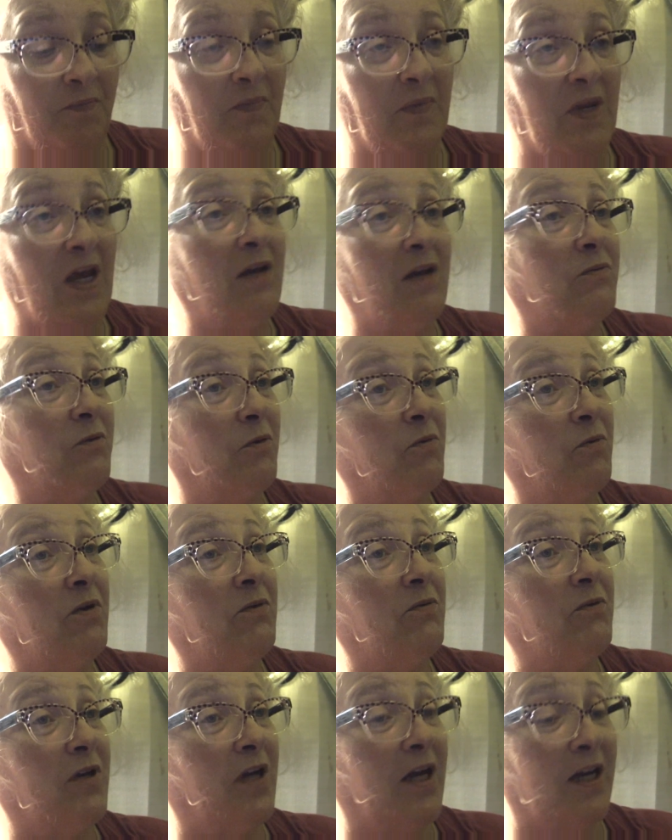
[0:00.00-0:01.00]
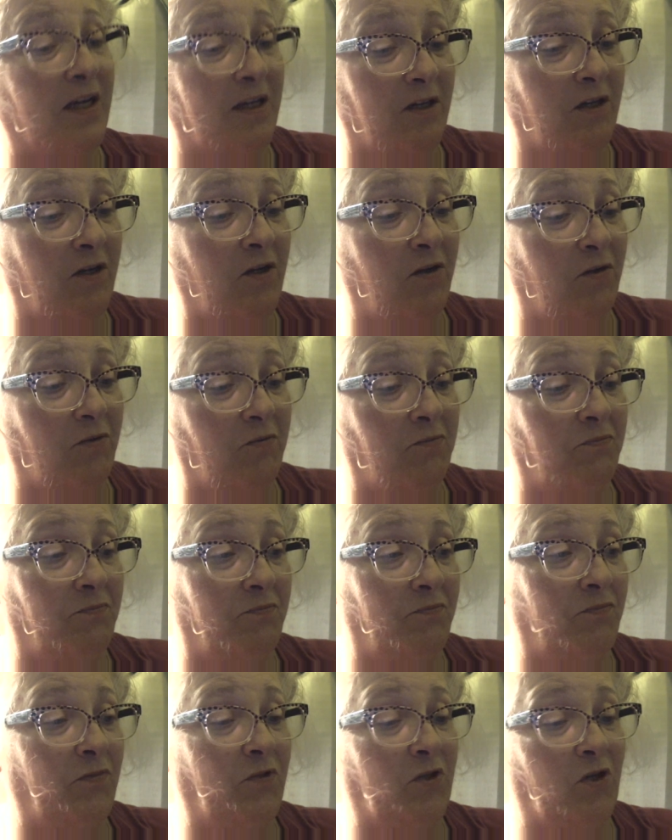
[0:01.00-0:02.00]
that's what we would like to do.
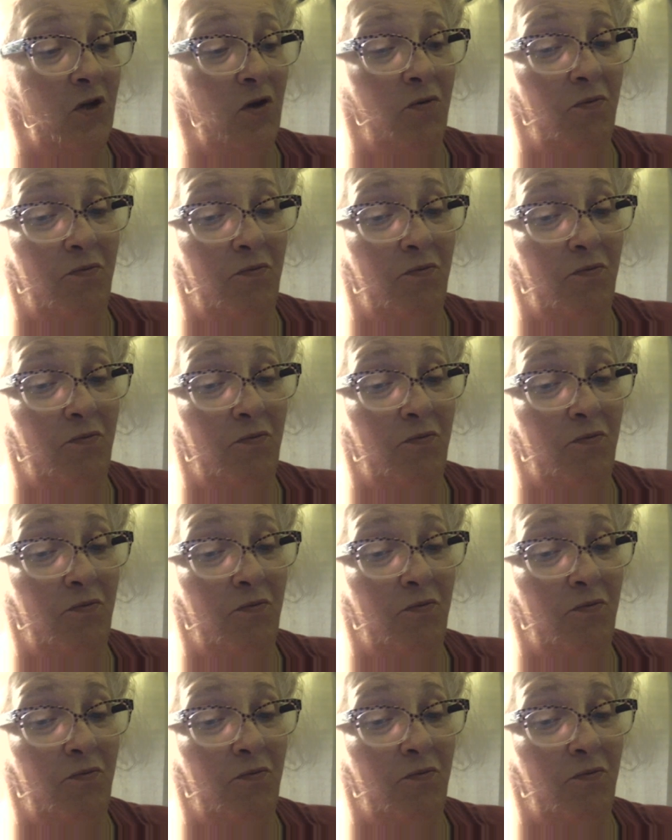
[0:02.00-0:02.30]
So,